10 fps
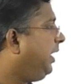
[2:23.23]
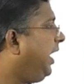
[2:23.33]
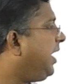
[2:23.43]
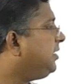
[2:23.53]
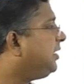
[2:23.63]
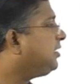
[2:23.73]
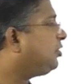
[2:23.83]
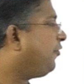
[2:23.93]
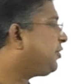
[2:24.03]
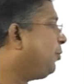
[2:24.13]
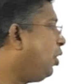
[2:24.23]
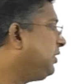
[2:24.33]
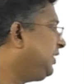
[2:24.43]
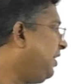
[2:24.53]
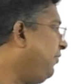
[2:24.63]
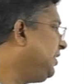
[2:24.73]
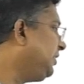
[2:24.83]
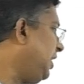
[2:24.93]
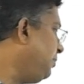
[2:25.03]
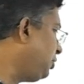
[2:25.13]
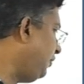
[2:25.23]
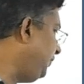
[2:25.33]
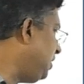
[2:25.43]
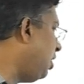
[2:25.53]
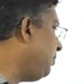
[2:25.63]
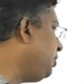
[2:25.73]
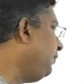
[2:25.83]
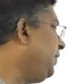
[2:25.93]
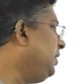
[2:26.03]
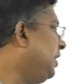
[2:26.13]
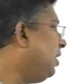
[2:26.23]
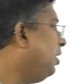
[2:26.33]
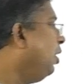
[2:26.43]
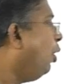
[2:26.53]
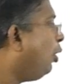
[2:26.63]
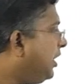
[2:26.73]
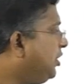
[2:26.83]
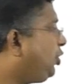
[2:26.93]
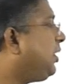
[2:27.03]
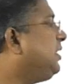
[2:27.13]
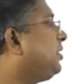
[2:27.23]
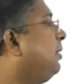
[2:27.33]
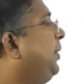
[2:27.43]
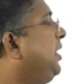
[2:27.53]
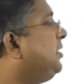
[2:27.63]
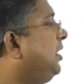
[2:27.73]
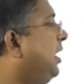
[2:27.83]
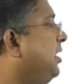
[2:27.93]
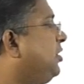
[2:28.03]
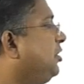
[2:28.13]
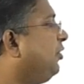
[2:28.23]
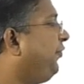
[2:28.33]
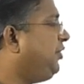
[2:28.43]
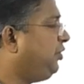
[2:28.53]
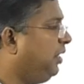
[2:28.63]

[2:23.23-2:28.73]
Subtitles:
agents of small saving schemes of the government of India or insurance companies, the agents of